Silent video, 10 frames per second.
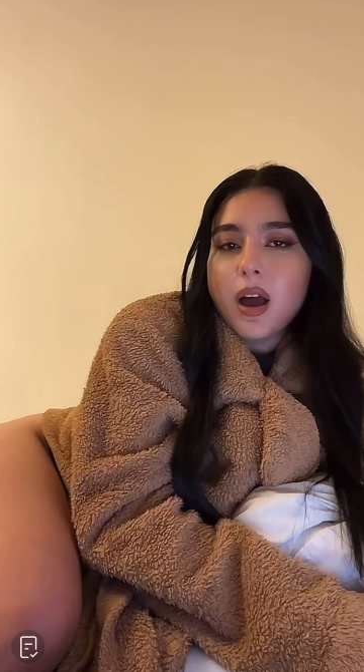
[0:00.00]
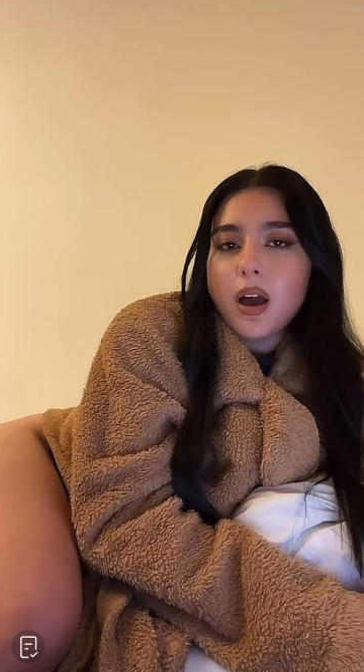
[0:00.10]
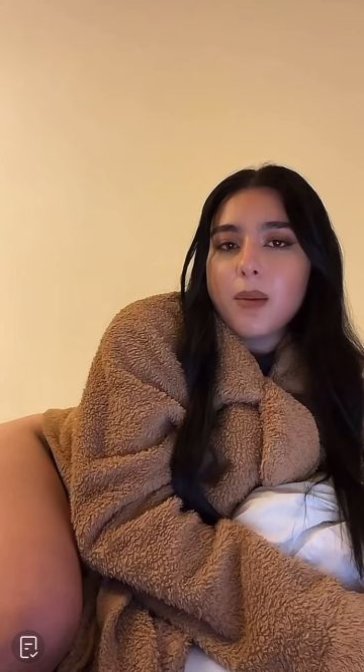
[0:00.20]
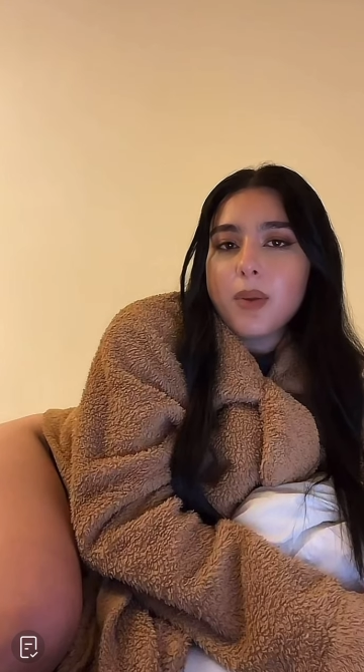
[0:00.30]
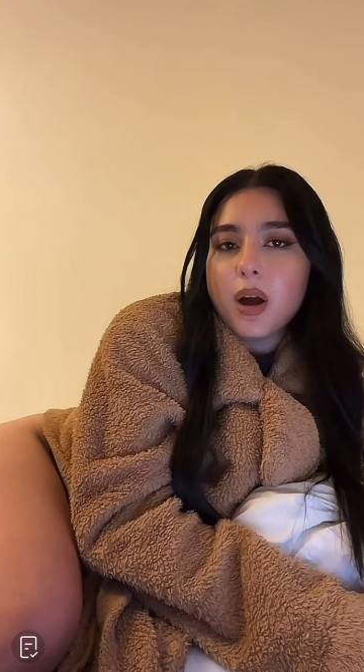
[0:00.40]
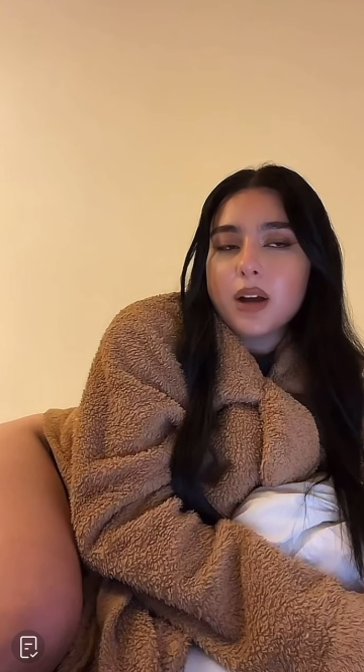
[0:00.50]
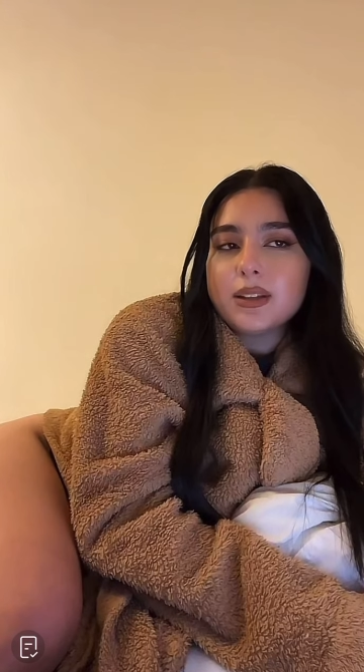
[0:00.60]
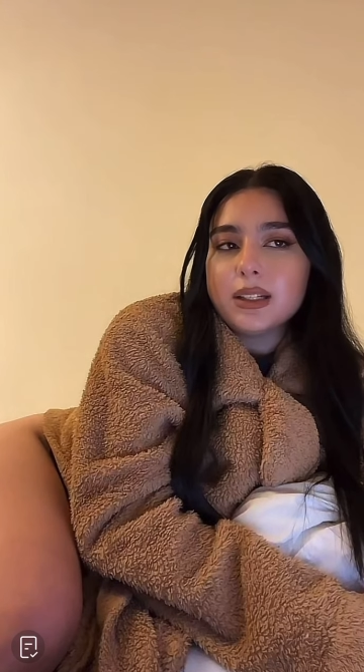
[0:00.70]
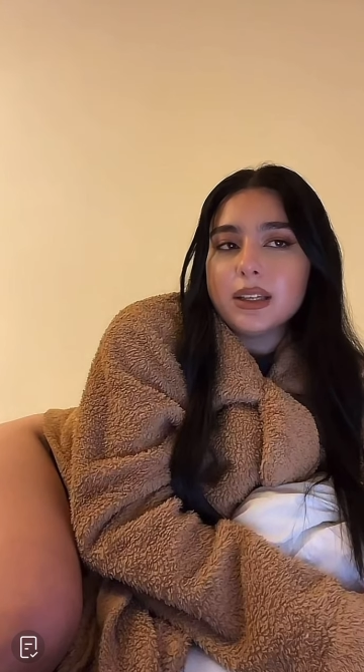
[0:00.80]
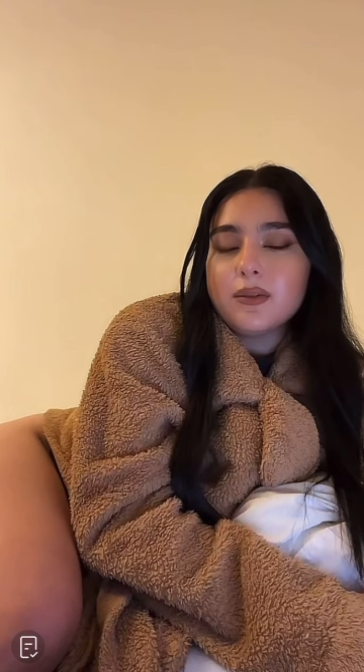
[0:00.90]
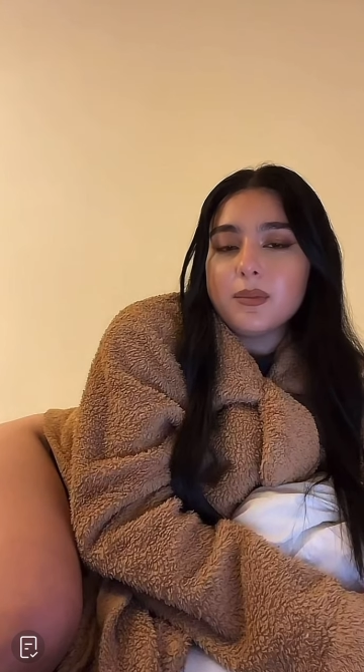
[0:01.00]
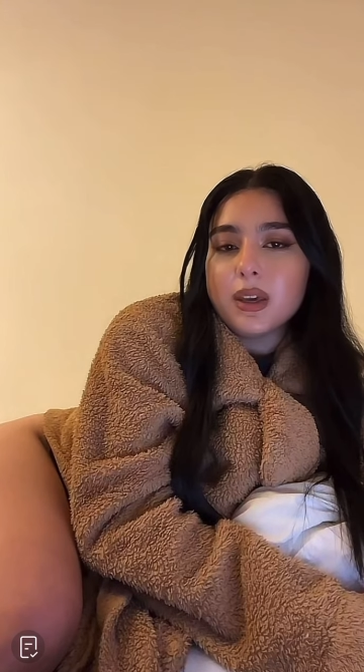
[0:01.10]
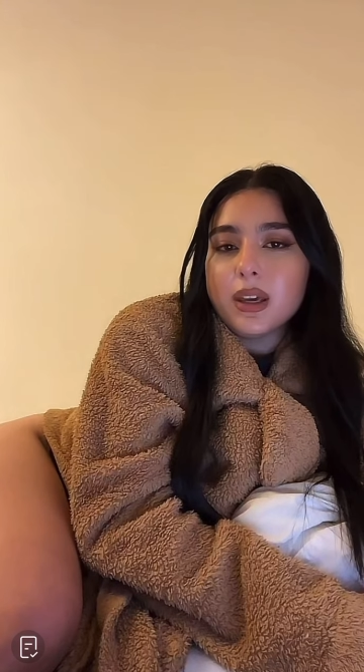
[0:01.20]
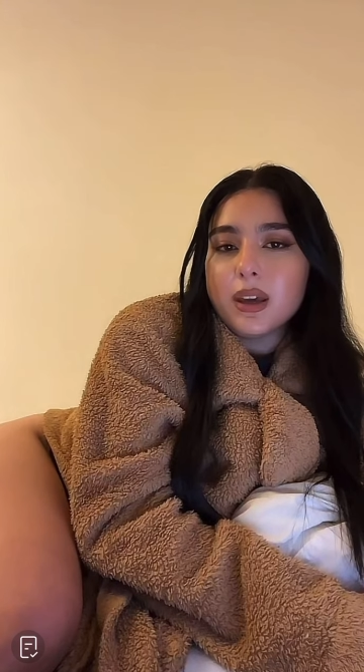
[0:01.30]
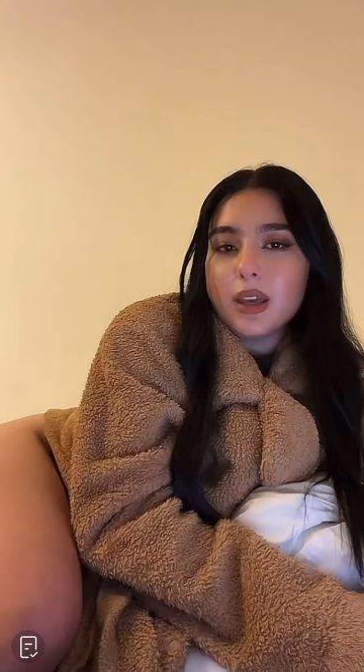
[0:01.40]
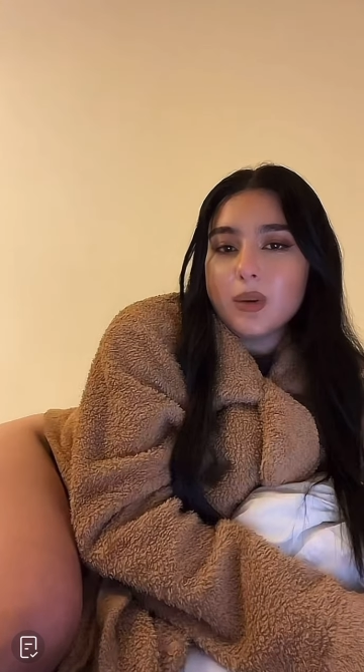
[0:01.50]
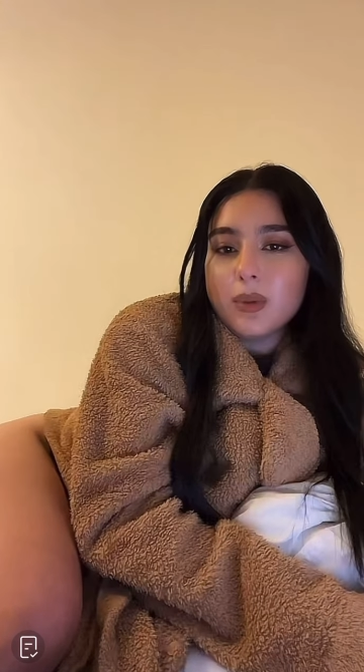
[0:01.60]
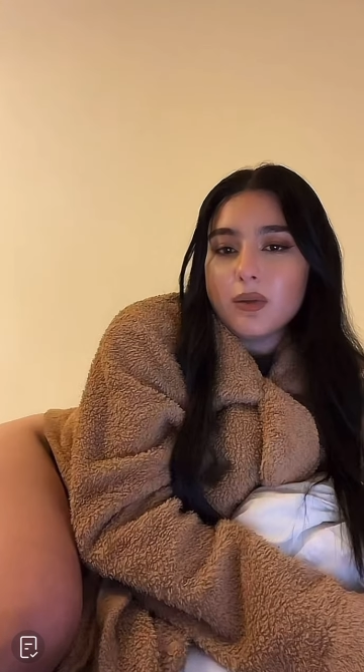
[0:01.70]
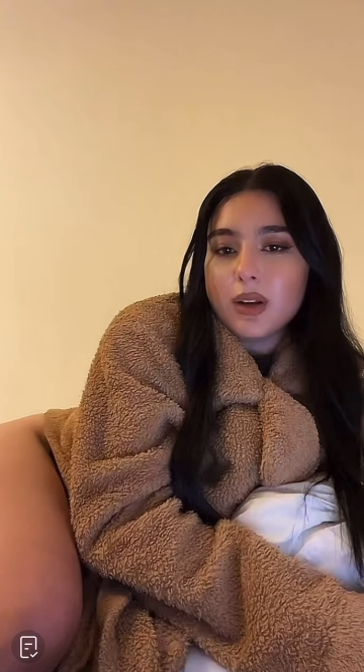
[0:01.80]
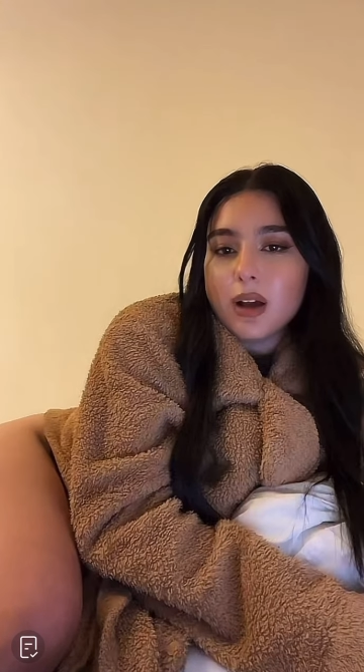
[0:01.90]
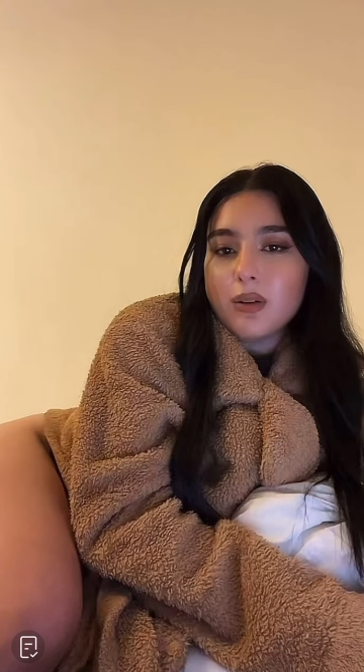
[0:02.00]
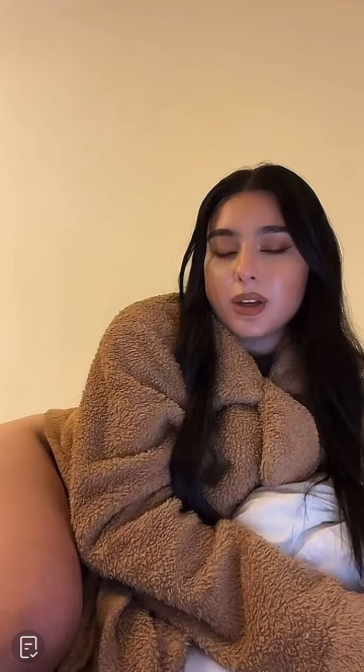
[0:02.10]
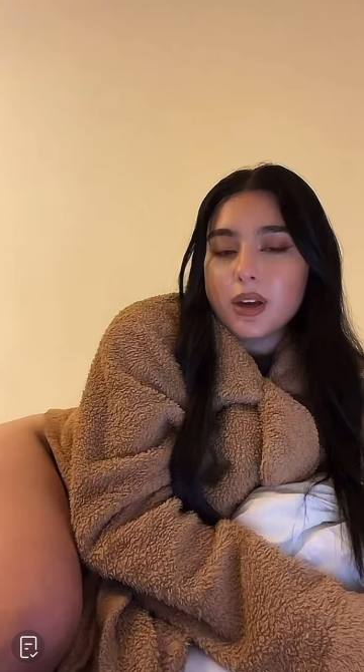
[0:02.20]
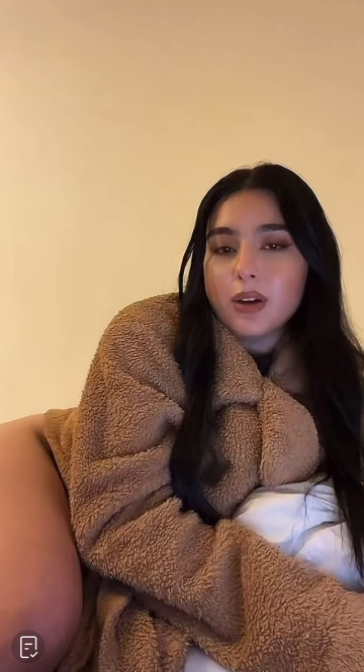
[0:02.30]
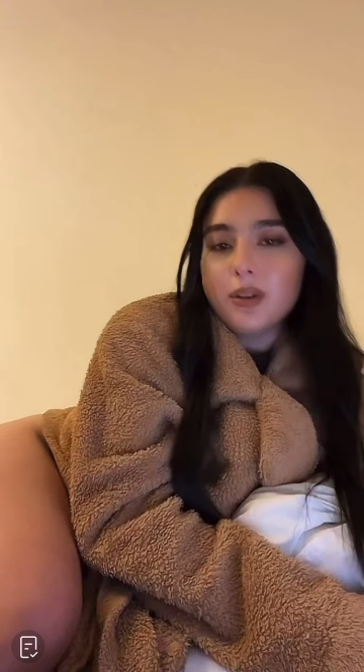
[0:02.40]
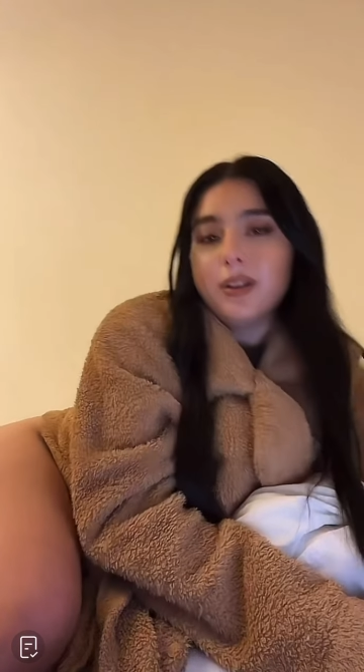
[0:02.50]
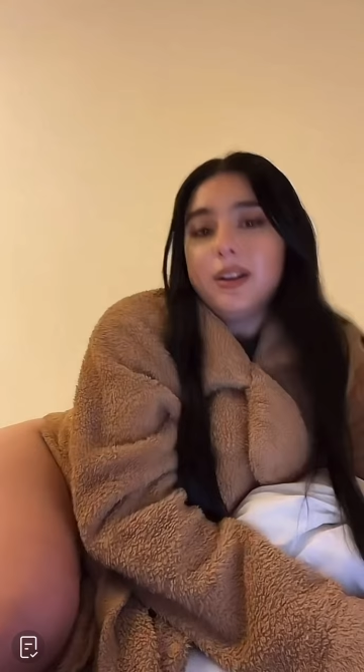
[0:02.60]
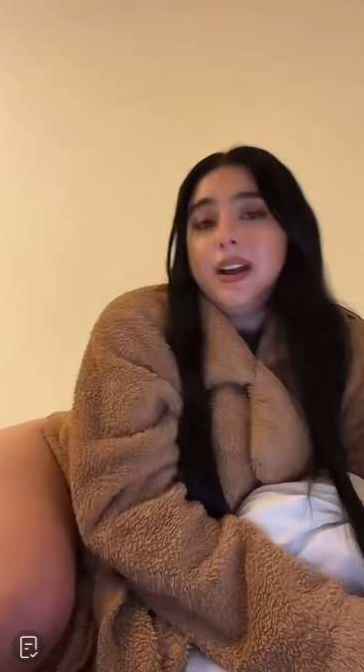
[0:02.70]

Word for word: Um, personally, for me, it would be Ronaldo.